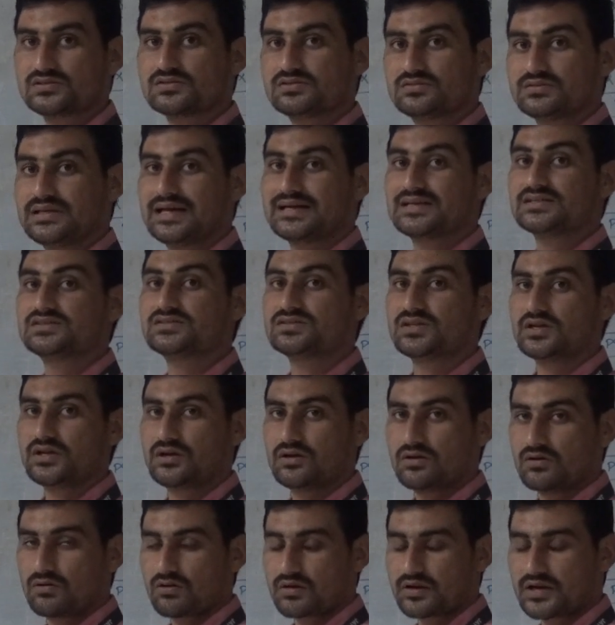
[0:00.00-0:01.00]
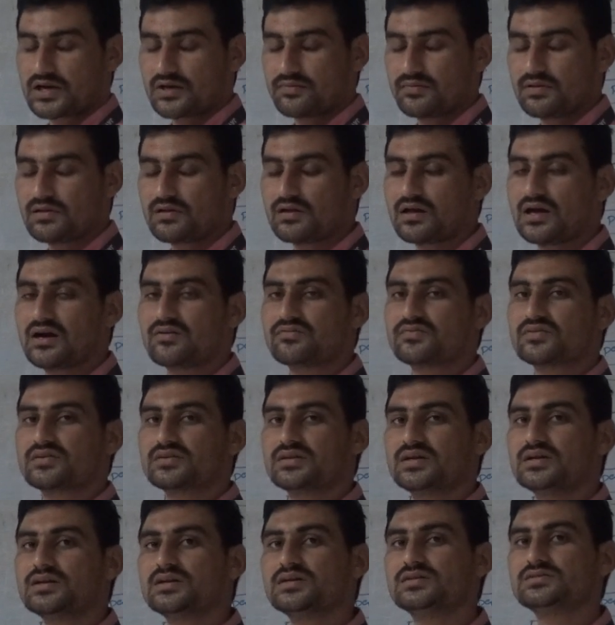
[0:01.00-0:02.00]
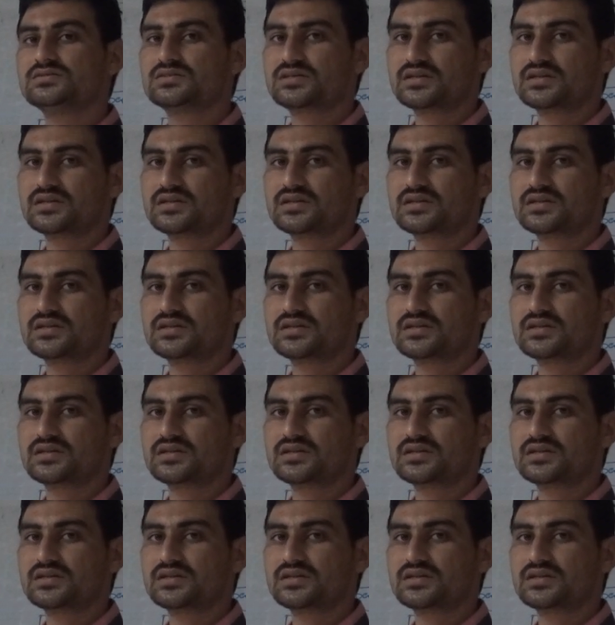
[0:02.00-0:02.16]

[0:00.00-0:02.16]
that is relocatable. After that is